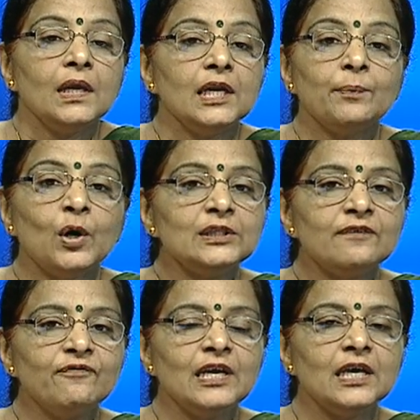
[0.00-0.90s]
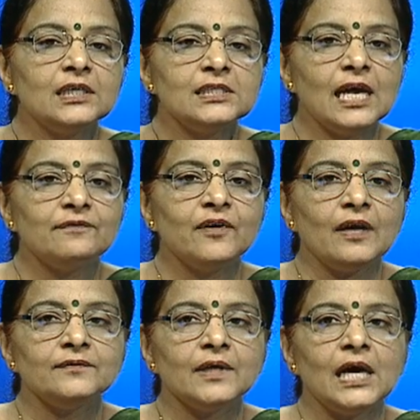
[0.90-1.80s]
Now, both the figures
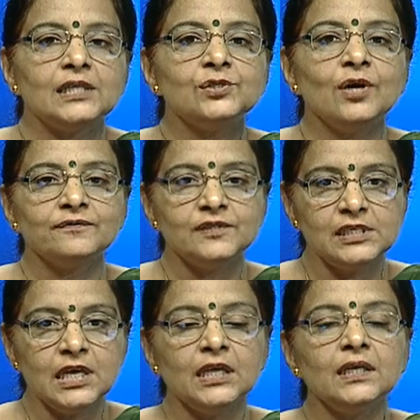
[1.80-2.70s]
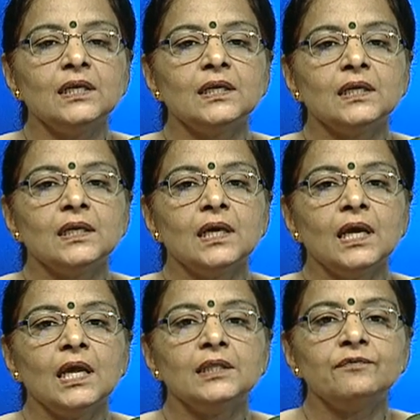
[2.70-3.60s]
as you have seen
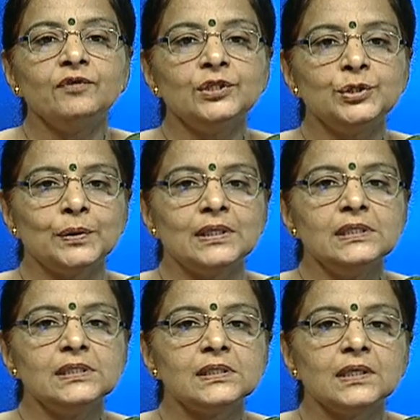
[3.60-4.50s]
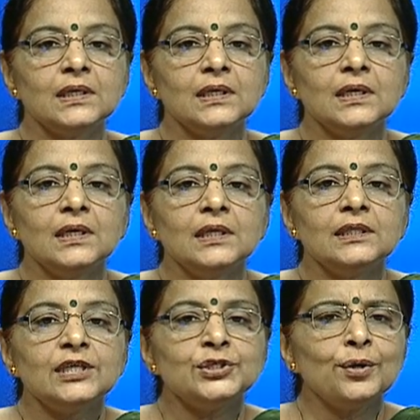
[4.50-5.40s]
in the visuals,
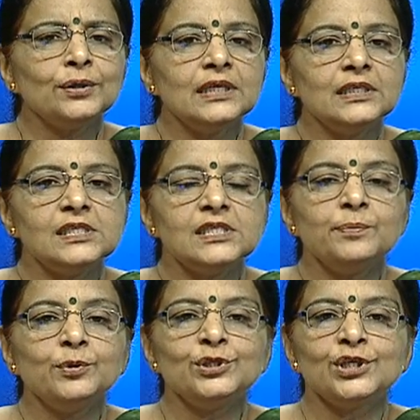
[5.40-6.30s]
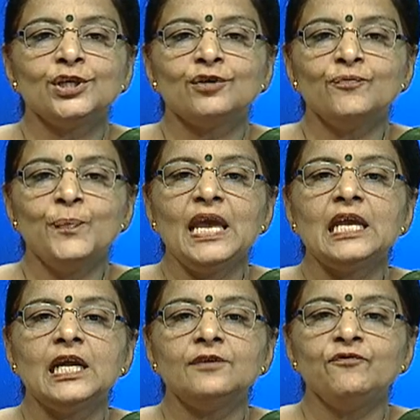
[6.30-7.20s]
They show the distribution of
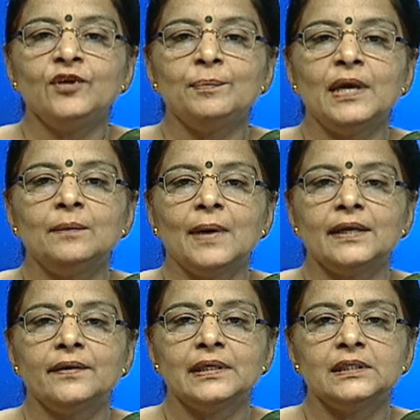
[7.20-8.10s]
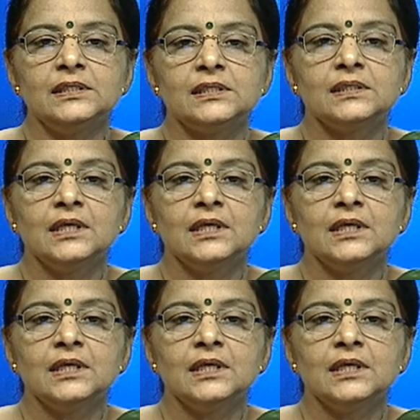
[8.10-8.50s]
male and female migrants